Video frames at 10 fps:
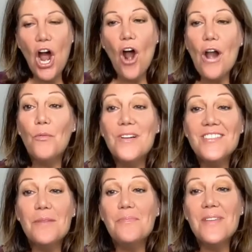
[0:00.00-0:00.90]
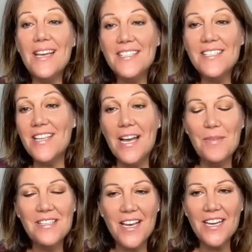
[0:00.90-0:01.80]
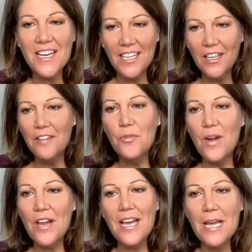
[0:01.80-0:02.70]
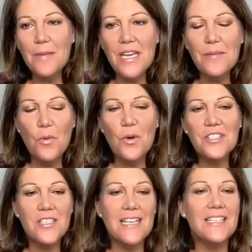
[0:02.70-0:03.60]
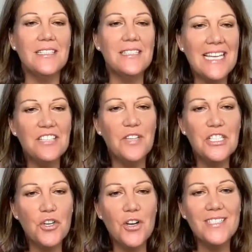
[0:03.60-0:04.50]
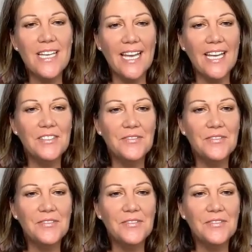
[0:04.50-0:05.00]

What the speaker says: All right, what's up next? I'm excited. I love the round high bay, but what's the next fixture on deck?